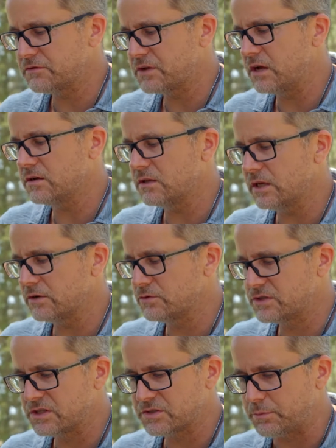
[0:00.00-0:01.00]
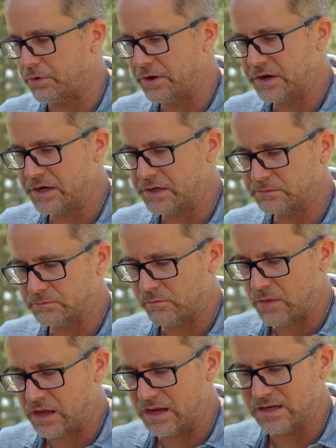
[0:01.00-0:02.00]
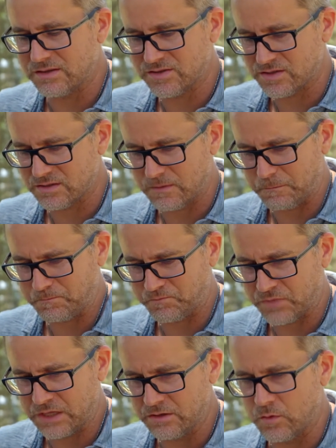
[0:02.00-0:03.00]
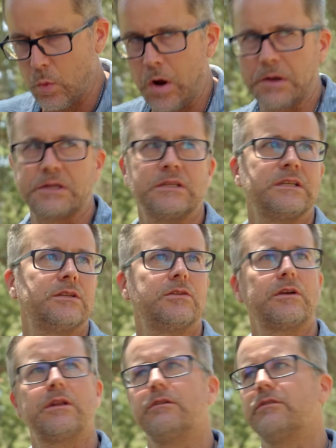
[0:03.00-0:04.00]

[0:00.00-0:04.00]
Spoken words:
if Cakeland was just pretty cakes that you can walk in and look at